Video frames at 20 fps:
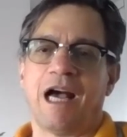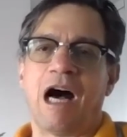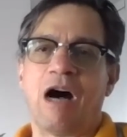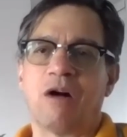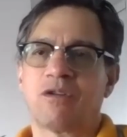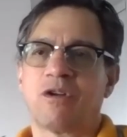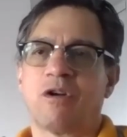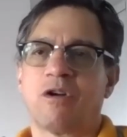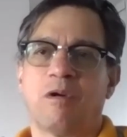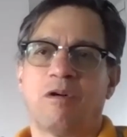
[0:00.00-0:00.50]

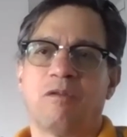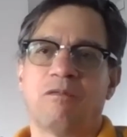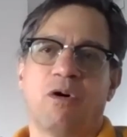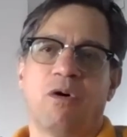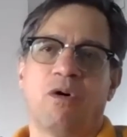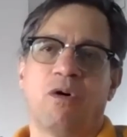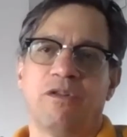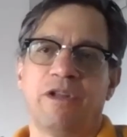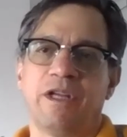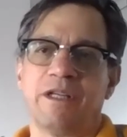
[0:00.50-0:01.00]
outcome of
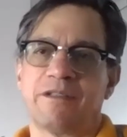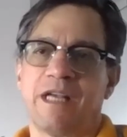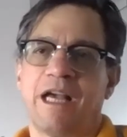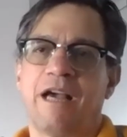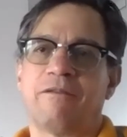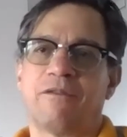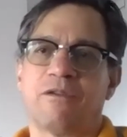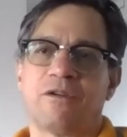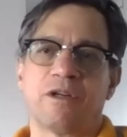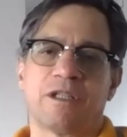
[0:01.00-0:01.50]
all this
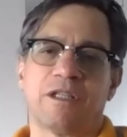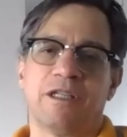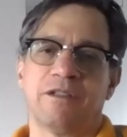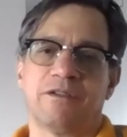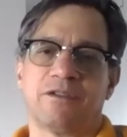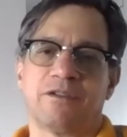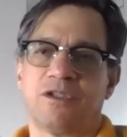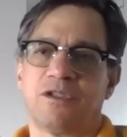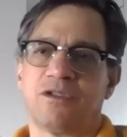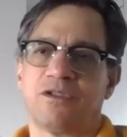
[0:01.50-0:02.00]
effort
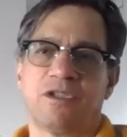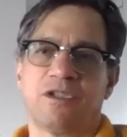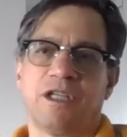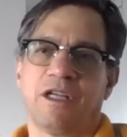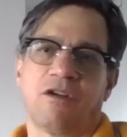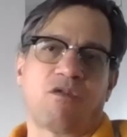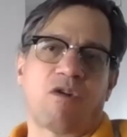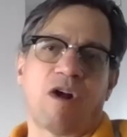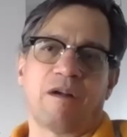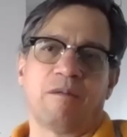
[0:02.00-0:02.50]
is just
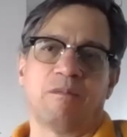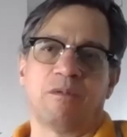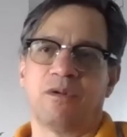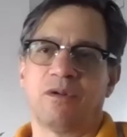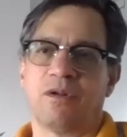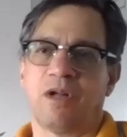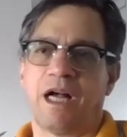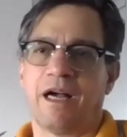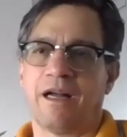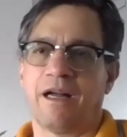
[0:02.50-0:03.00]

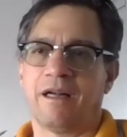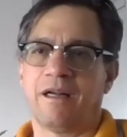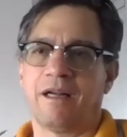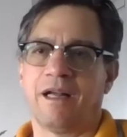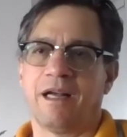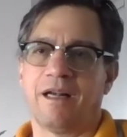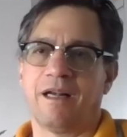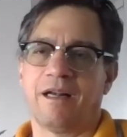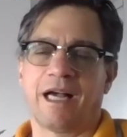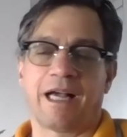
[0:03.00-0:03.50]
incredible. And
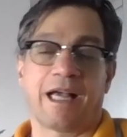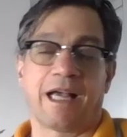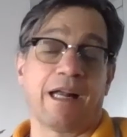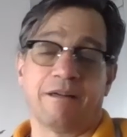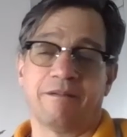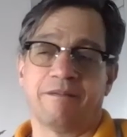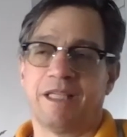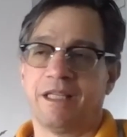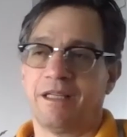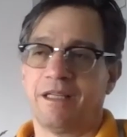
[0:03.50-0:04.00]
again,
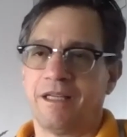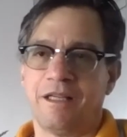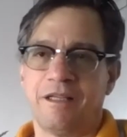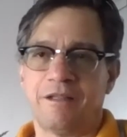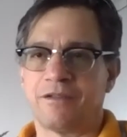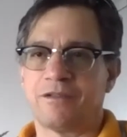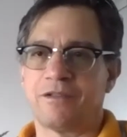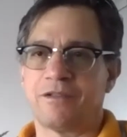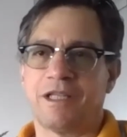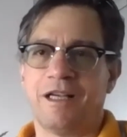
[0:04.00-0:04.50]

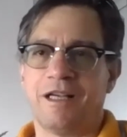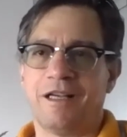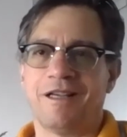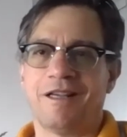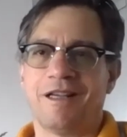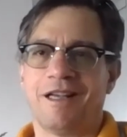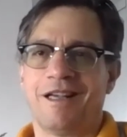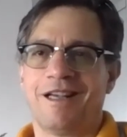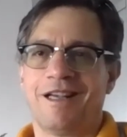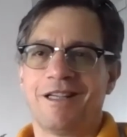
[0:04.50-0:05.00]
it's a
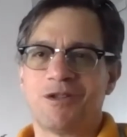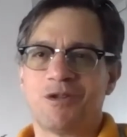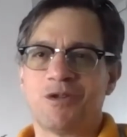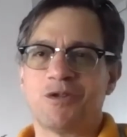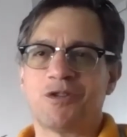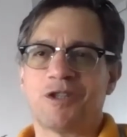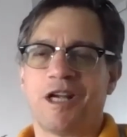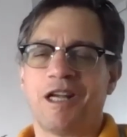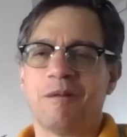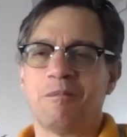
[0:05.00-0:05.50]

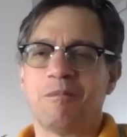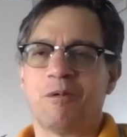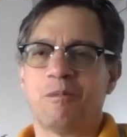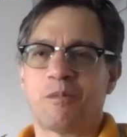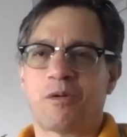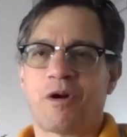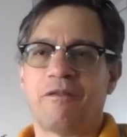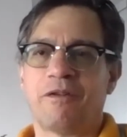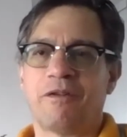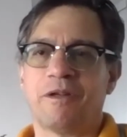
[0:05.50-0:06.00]
sustainable,
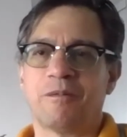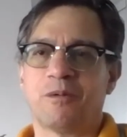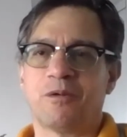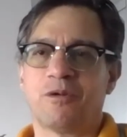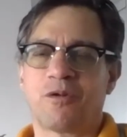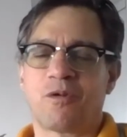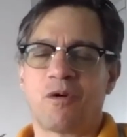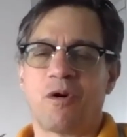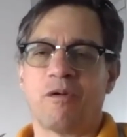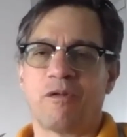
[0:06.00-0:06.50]
profitable
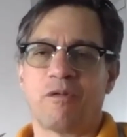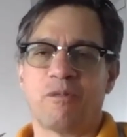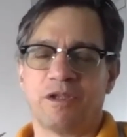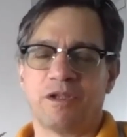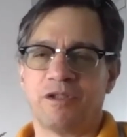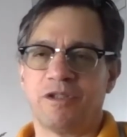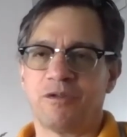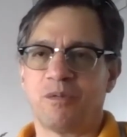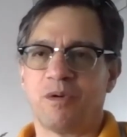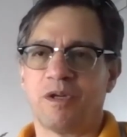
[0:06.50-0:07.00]
growth,
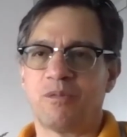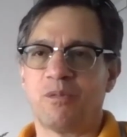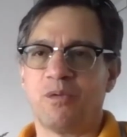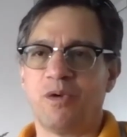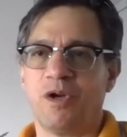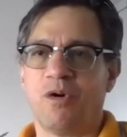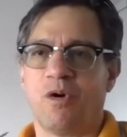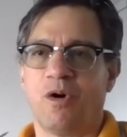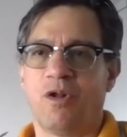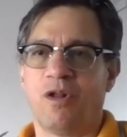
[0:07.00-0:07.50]
which is what
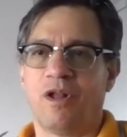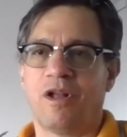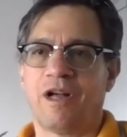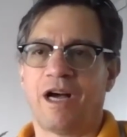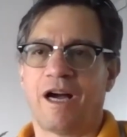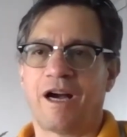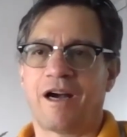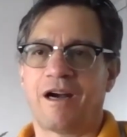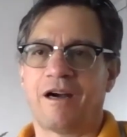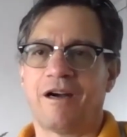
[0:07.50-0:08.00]
we all
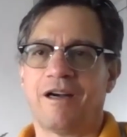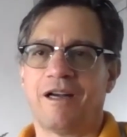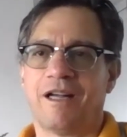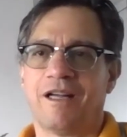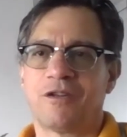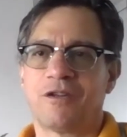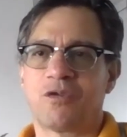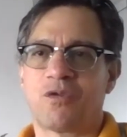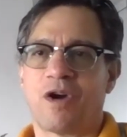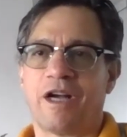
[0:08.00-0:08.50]
are
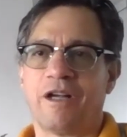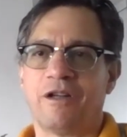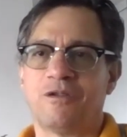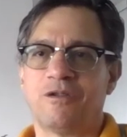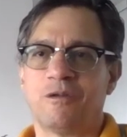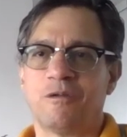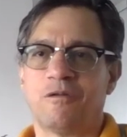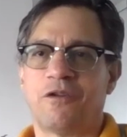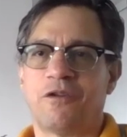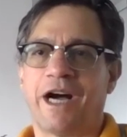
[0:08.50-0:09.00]
trying
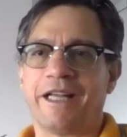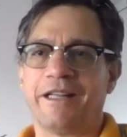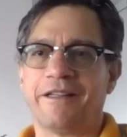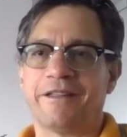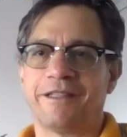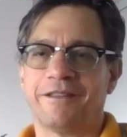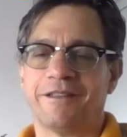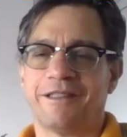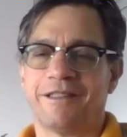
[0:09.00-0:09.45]
to find.